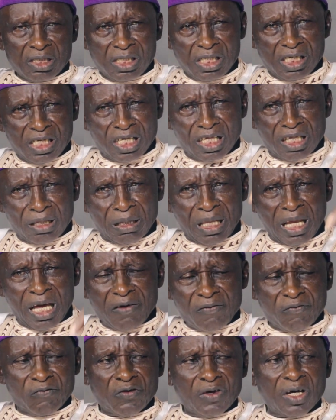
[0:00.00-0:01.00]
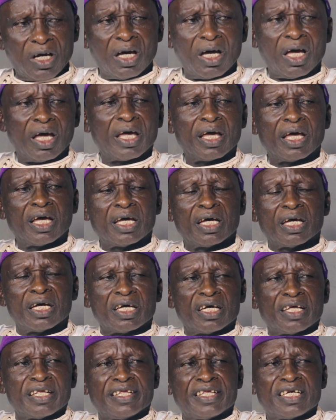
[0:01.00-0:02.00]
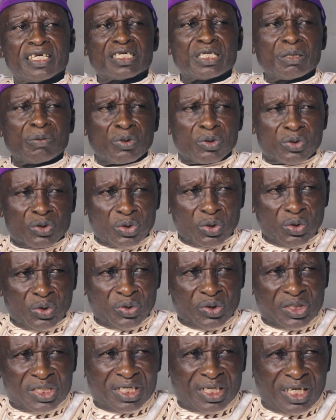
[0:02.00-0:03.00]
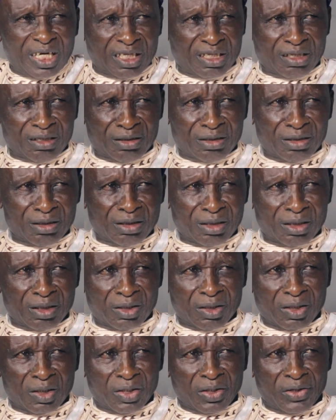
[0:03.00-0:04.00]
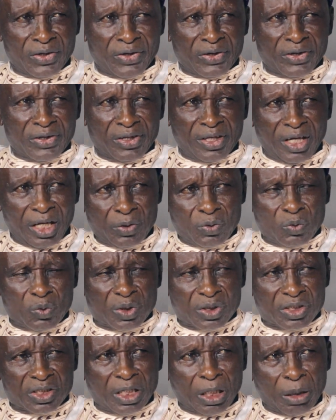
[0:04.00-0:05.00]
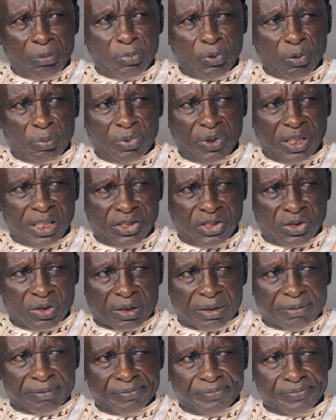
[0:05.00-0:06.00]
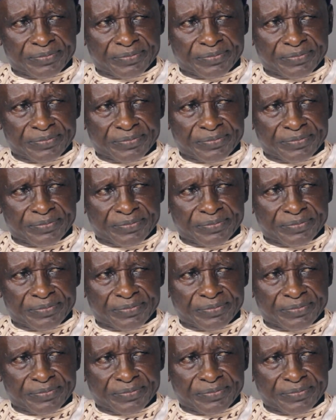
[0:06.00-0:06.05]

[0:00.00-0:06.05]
In Lafia Native Authority then, that was their population.